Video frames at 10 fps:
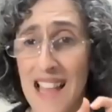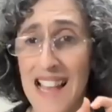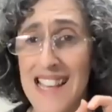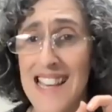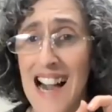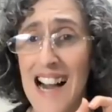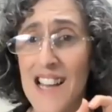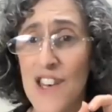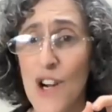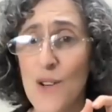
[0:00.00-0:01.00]
God
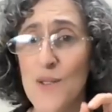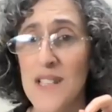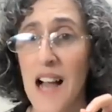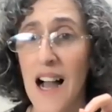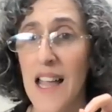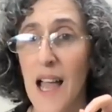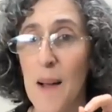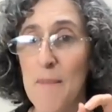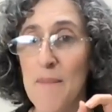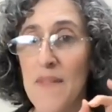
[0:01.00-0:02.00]
knows I
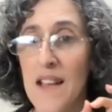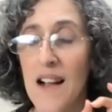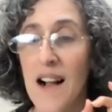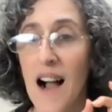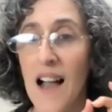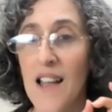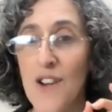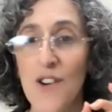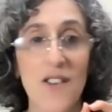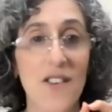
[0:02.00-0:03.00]
am. I
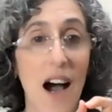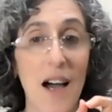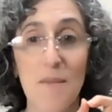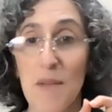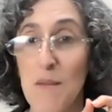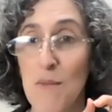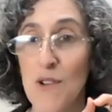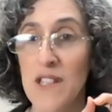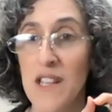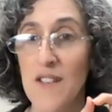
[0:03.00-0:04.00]
could not be more
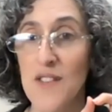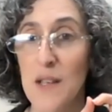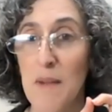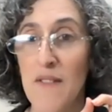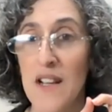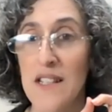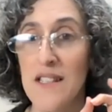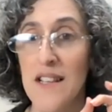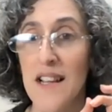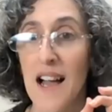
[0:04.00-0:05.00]
sick of seeing my face.
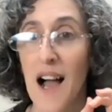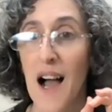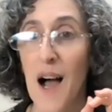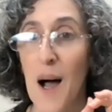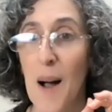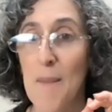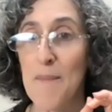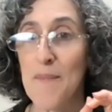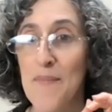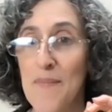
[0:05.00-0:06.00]

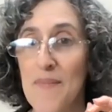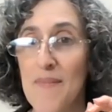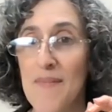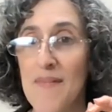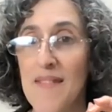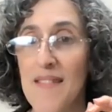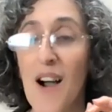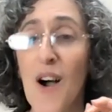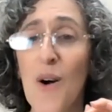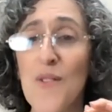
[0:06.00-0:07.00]

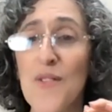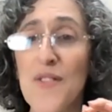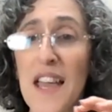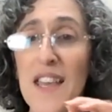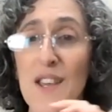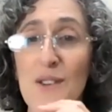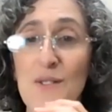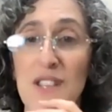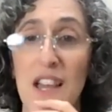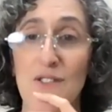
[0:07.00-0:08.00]
Oh, thank you.
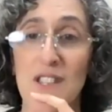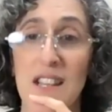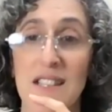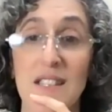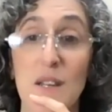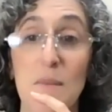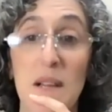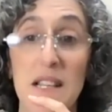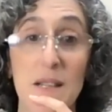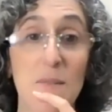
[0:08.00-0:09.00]
Sandra says it's an
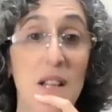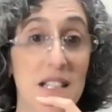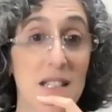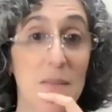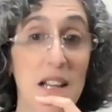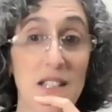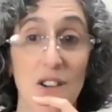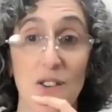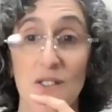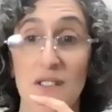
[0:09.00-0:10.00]
amazing place,
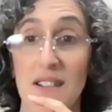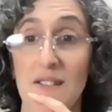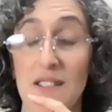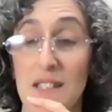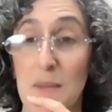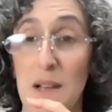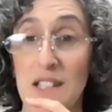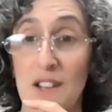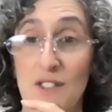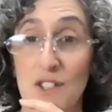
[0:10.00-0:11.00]

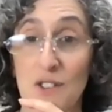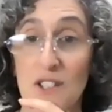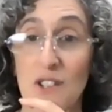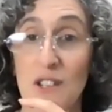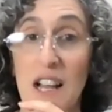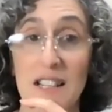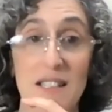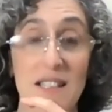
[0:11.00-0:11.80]
Sabasco Resort. So yes,